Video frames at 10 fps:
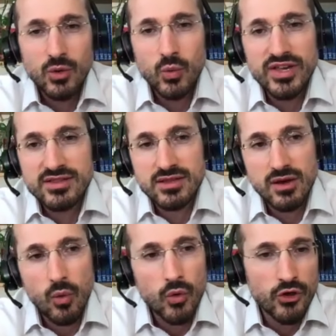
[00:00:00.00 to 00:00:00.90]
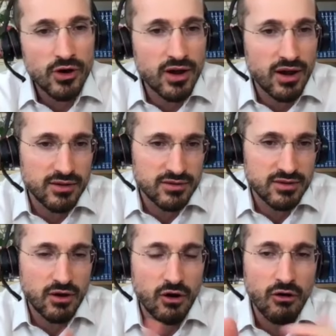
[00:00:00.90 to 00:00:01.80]
with other
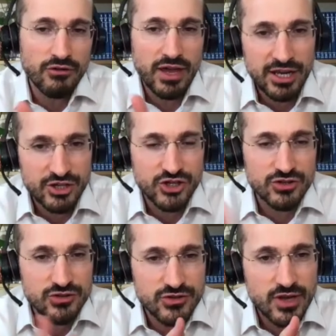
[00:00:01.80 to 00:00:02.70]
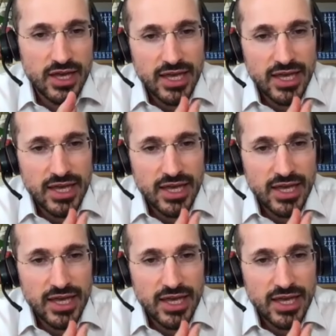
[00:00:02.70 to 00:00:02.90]
kinds of elections,